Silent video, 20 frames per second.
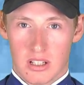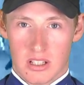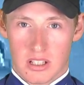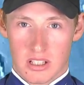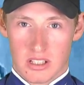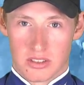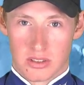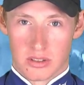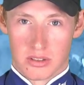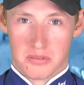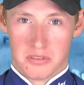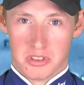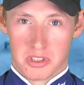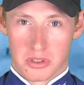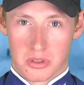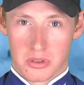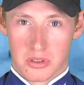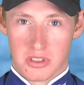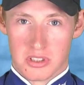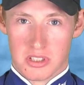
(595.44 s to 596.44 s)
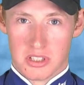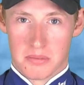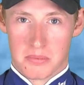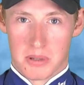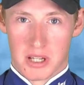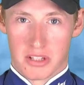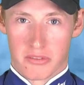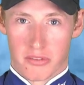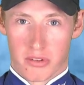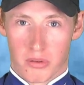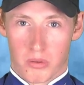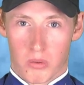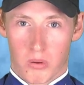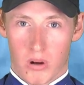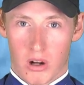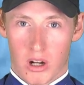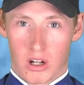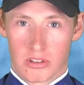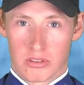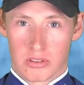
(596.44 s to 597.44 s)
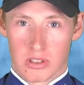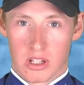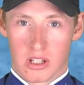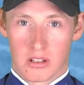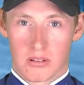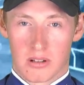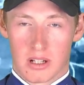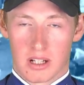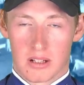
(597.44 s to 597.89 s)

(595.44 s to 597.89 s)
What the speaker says: he's sort of as good as he's been for a while. So